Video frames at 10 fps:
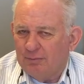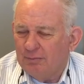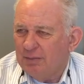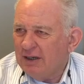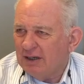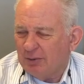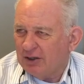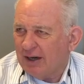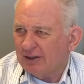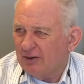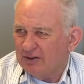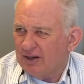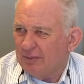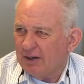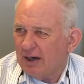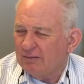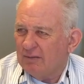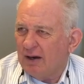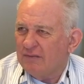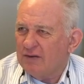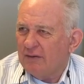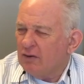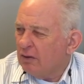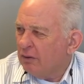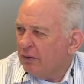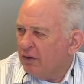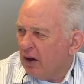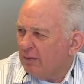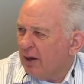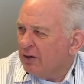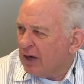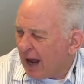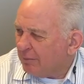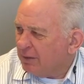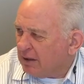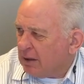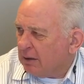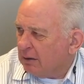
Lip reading: Being a protector is something I've never thought about not being.